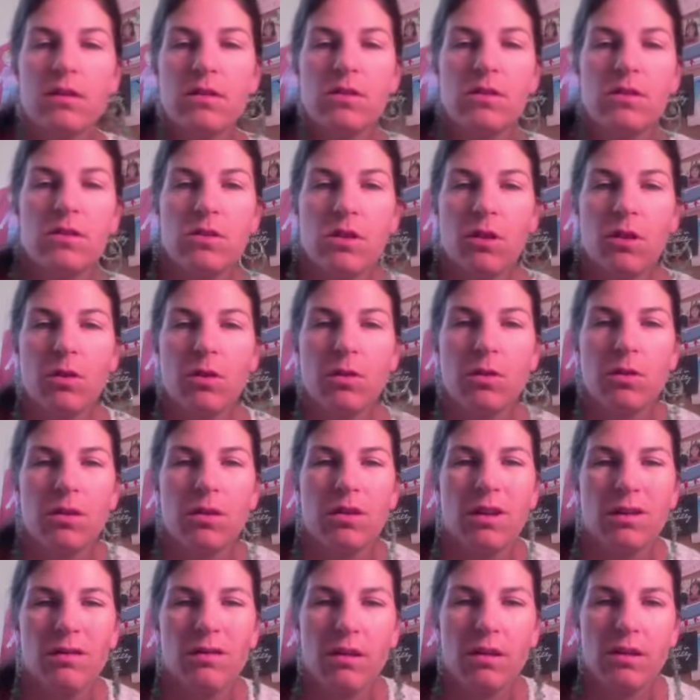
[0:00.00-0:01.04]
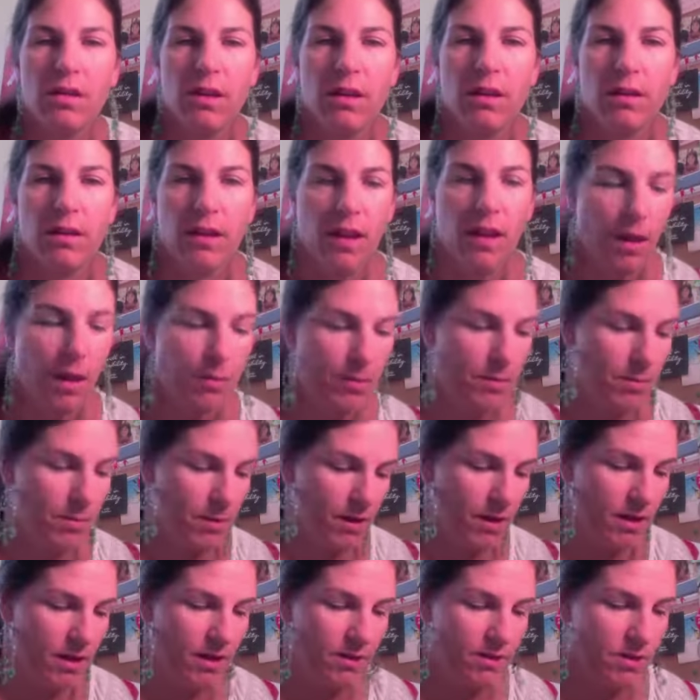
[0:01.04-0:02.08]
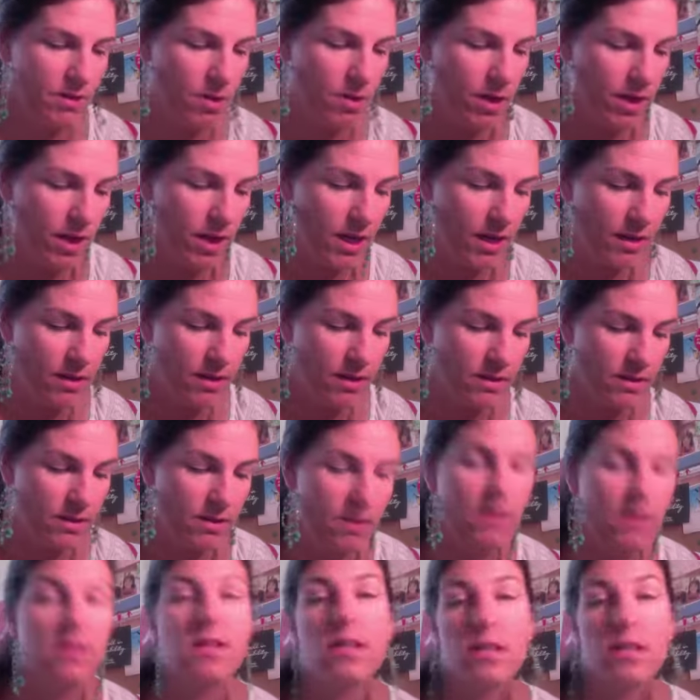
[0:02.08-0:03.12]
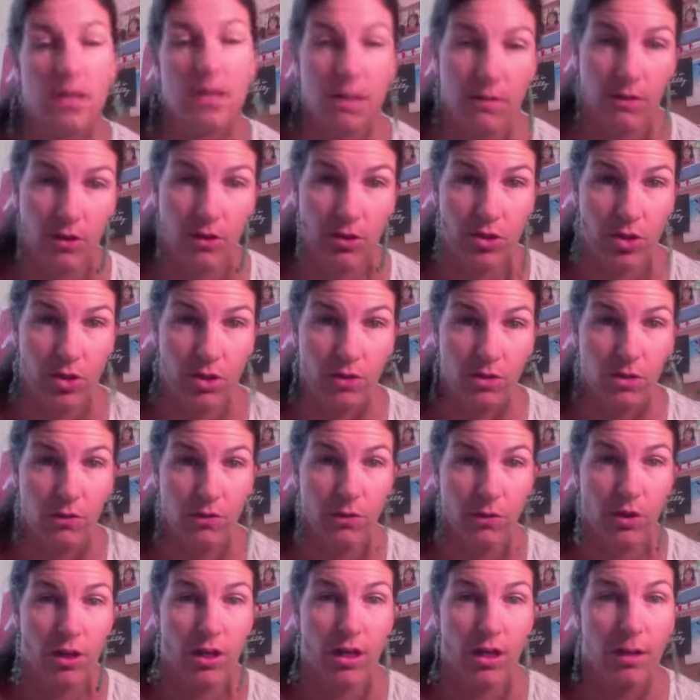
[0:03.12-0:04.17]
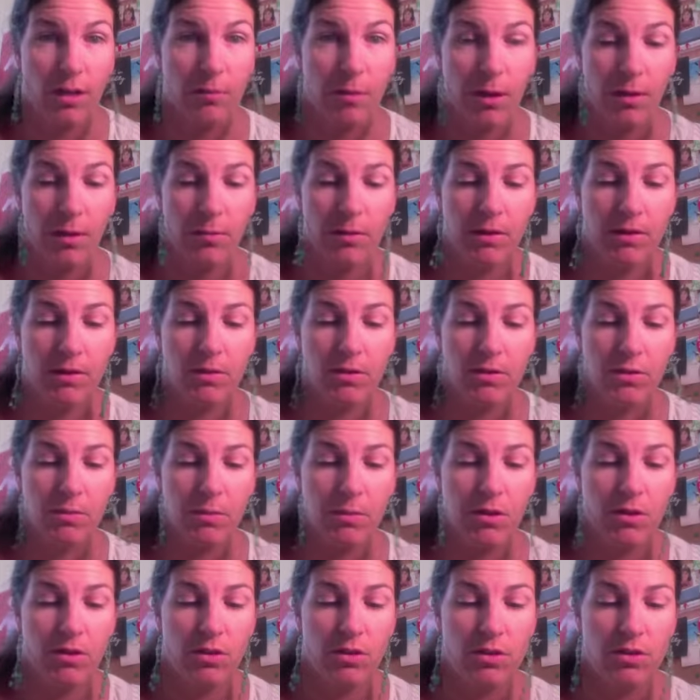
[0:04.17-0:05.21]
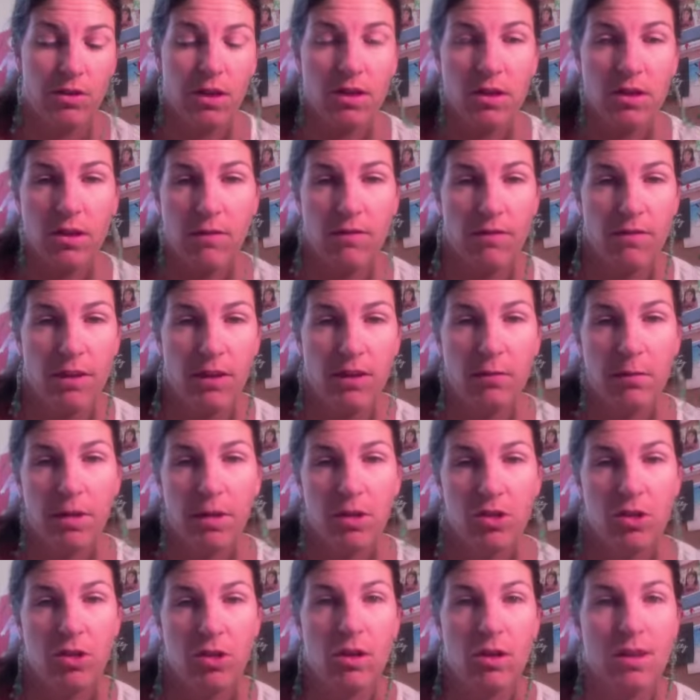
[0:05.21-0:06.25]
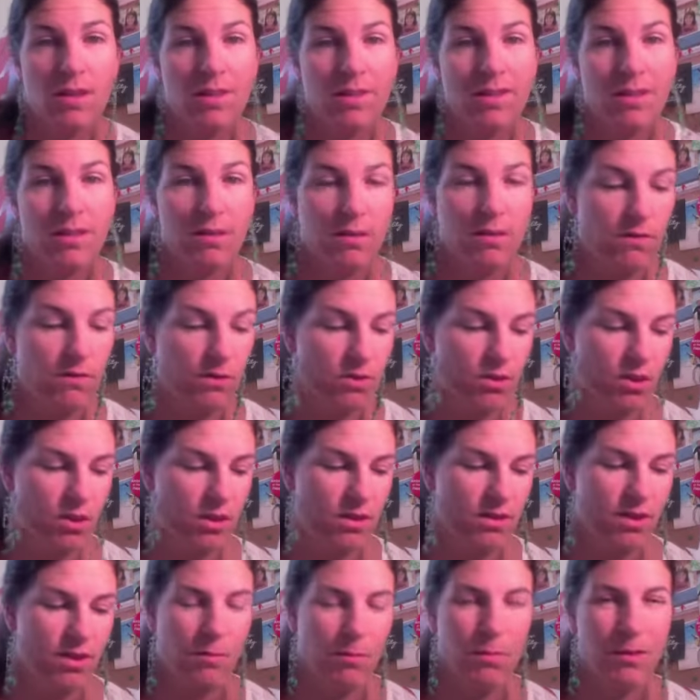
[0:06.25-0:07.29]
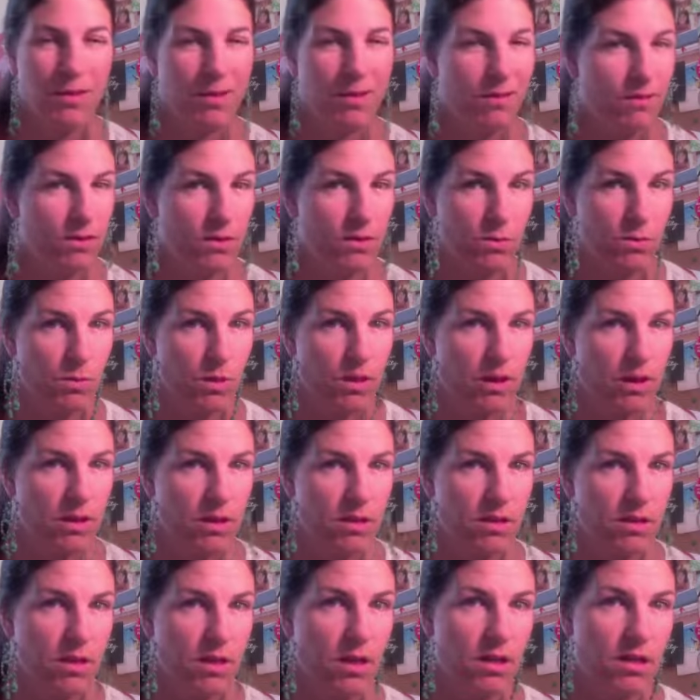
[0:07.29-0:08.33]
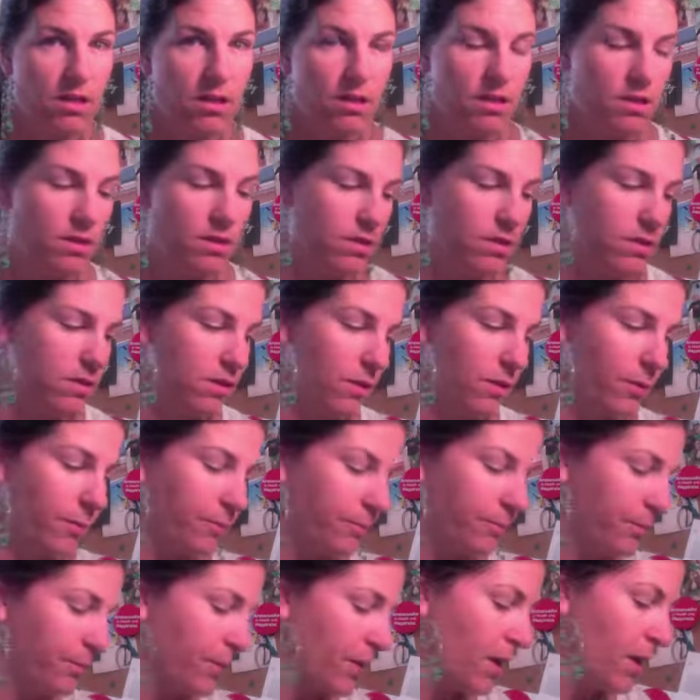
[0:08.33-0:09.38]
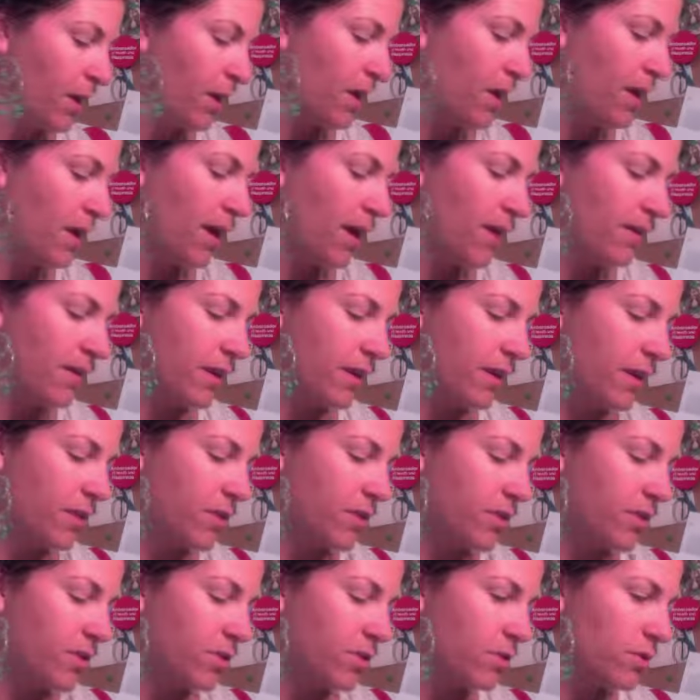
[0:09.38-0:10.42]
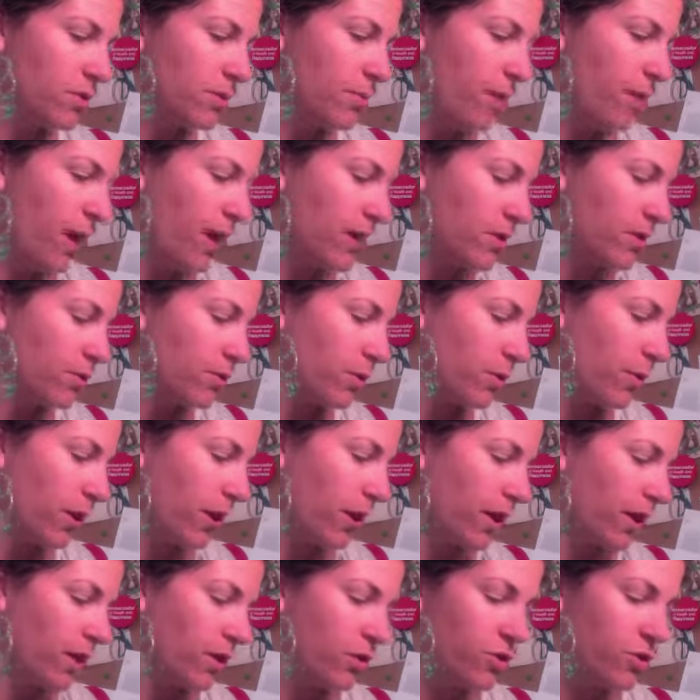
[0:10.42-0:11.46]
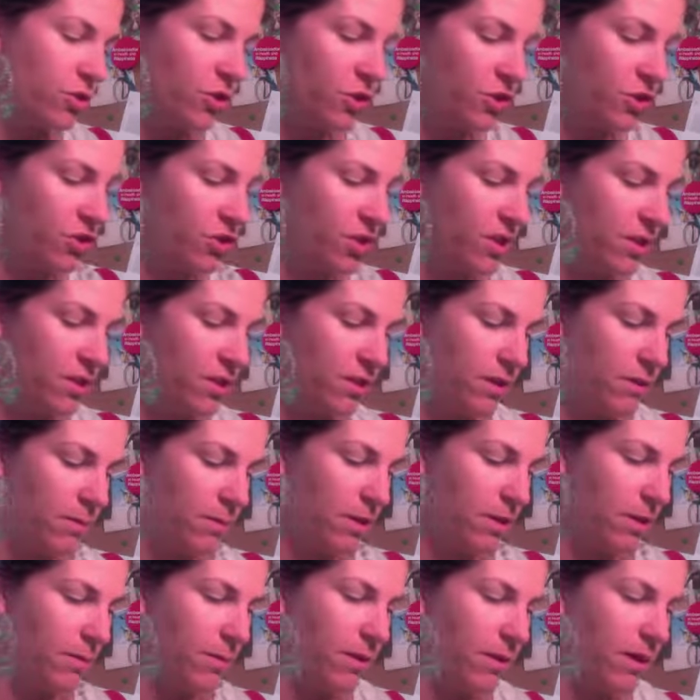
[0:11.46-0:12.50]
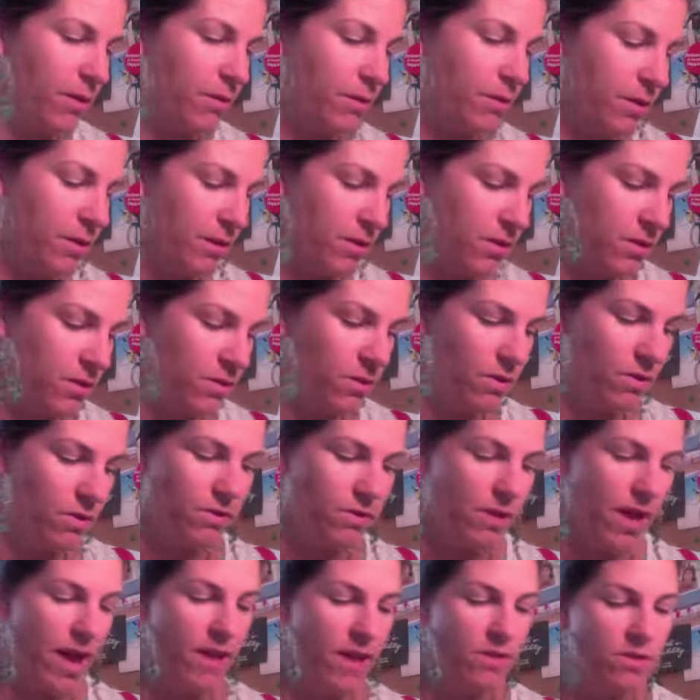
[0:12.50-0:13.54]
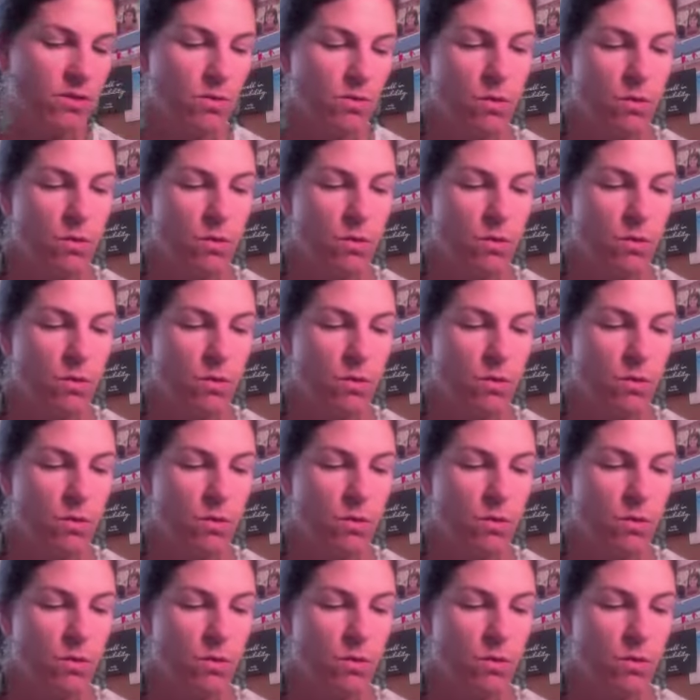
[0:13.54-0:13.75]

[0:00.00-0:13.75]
So you can't really tell on the camera, but it's great. And this is the tinted version. So if you're going to get Bare Minerals Mineral Touch-Up Veil, make sure you get the tinted version because I believe there's one that is untinted too. And then I just do some eyes real quick, and I'll show you cheeks in a minute, but I always like to do those last.